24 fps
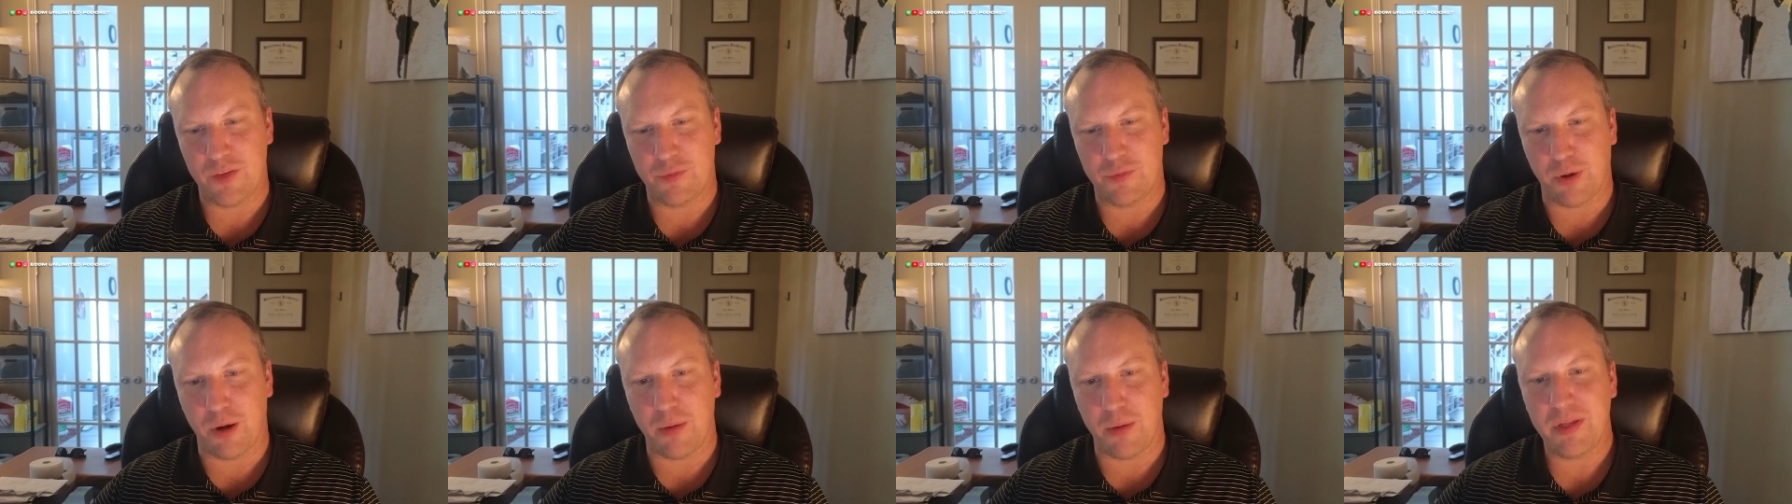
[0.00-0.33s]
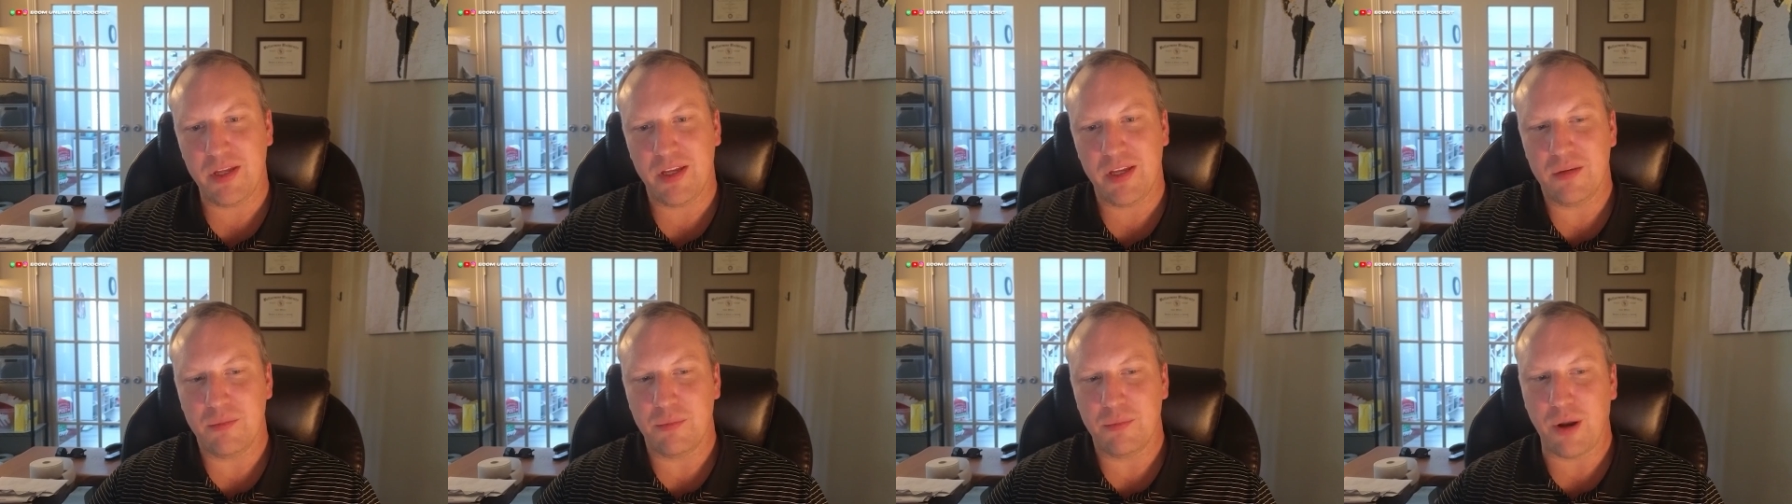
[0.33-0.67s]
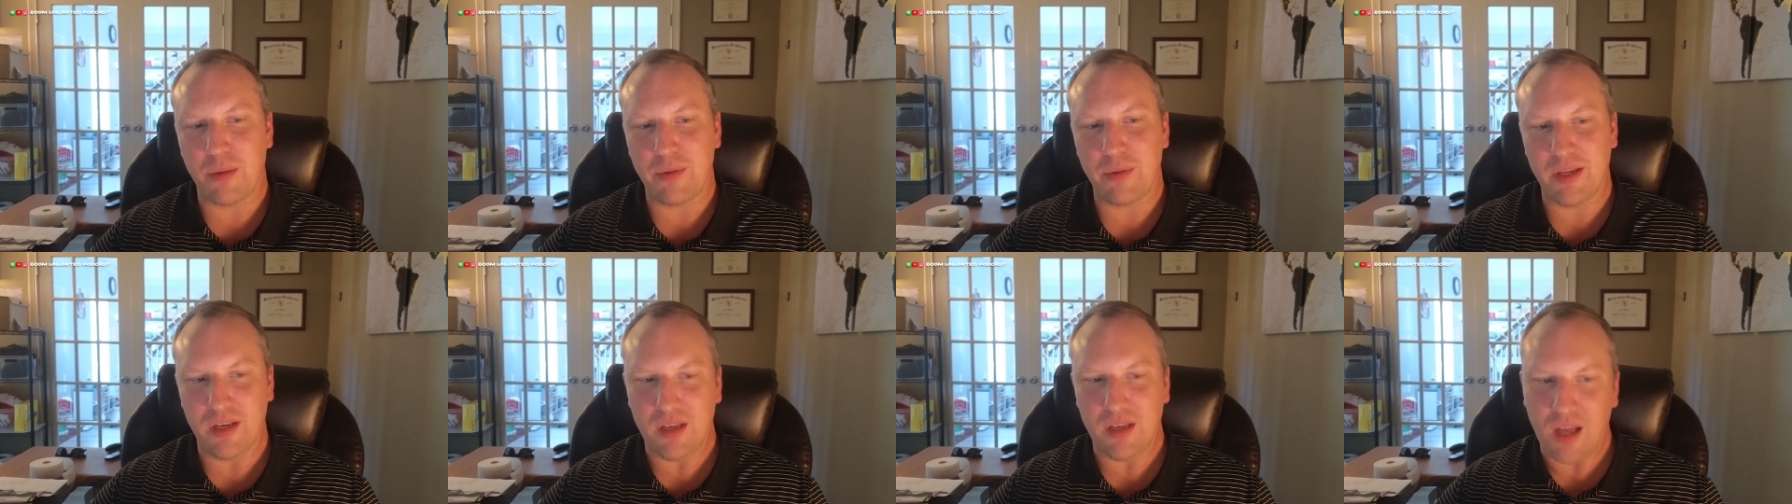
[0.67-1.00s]
probably but,
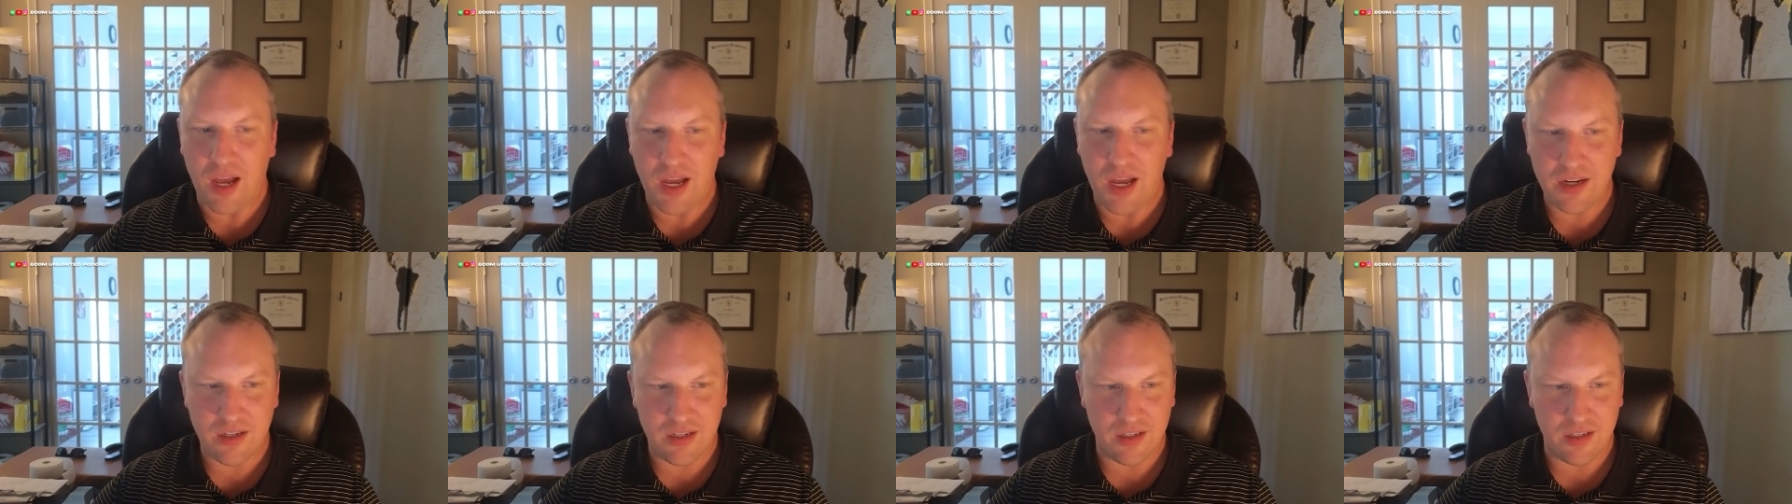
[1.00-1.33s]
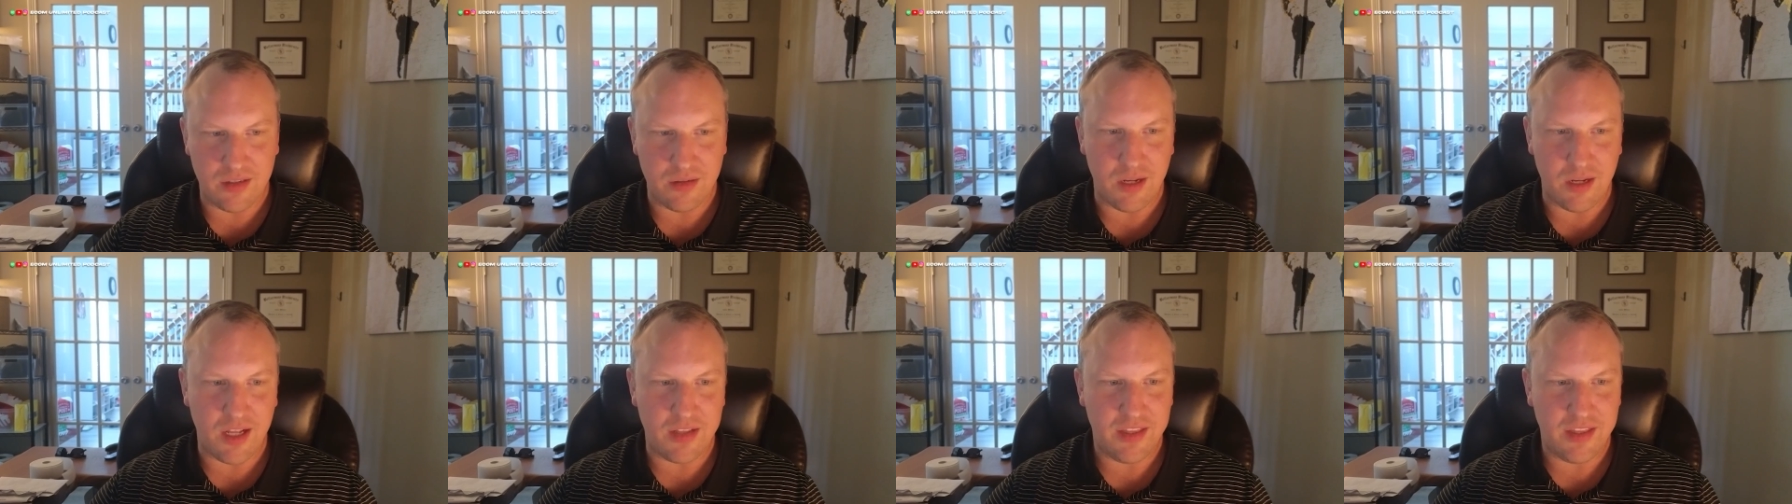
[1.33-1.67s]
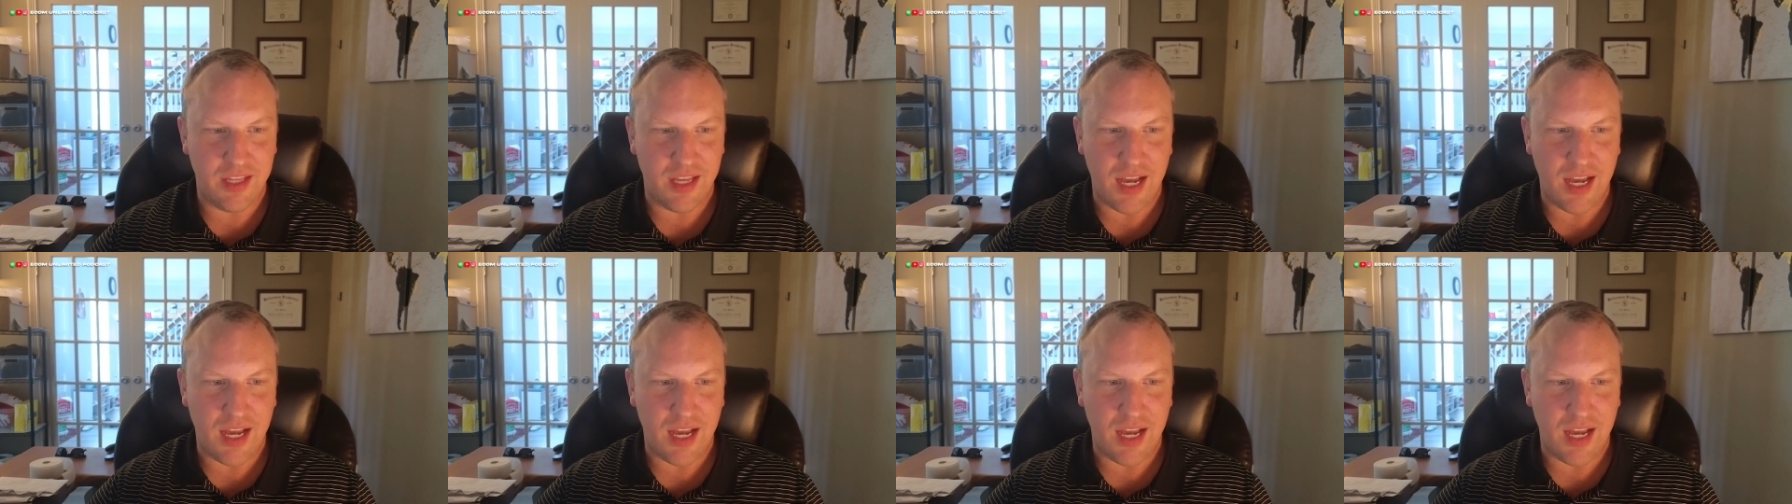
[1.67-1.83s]
probably you know, not not the